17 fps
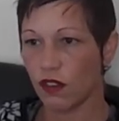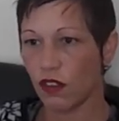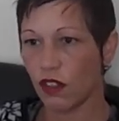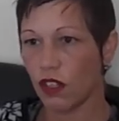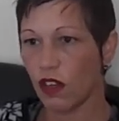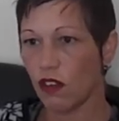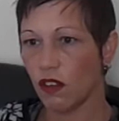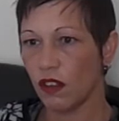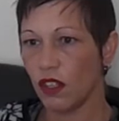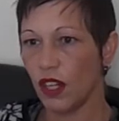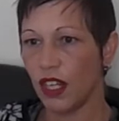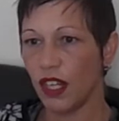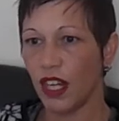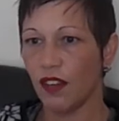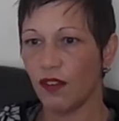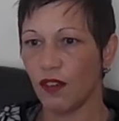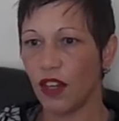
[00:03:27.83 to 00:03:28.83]
You only
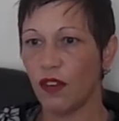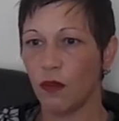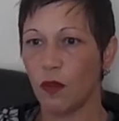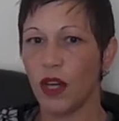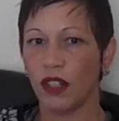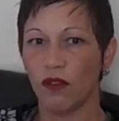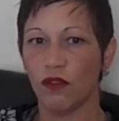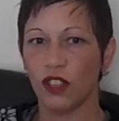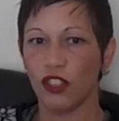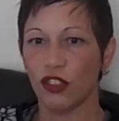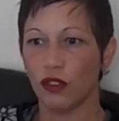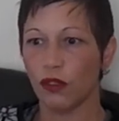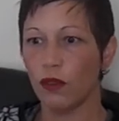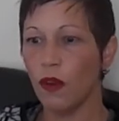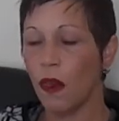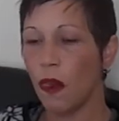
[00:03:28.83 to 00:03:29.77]
ever have one original.